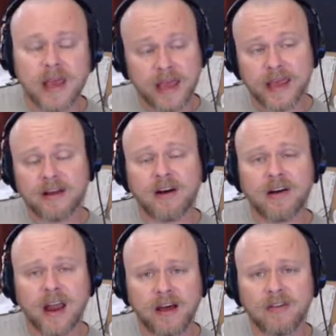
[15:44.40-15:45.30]
And our
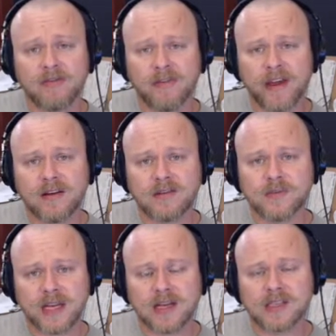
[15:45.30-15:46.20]
health fails
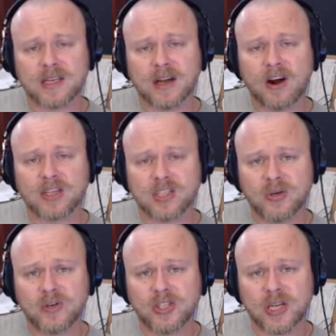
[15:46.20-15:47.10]
because our
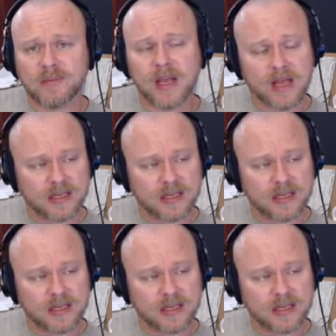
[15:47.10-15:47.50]
stewardship